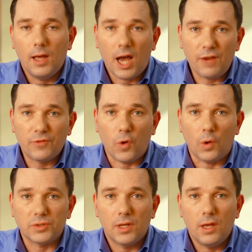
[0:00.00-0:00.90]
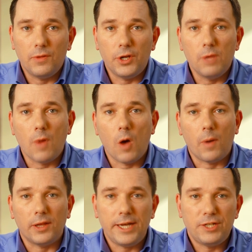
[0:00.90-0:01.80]
And of course, the new
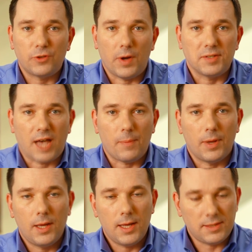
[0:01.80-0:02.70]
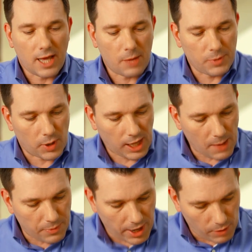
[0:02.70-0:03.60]
mobile eDrawings app to help you
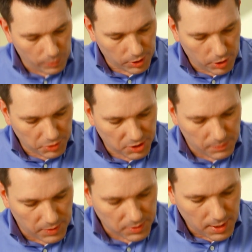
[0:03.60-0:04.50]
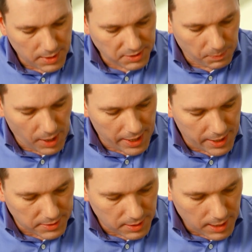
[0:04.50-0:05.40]
collaborate with customers,
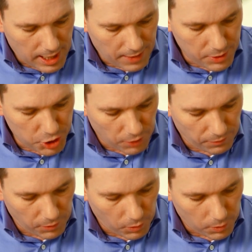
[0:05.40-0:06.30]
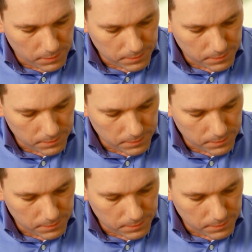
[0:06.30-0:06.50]
suppliers and the shop floor.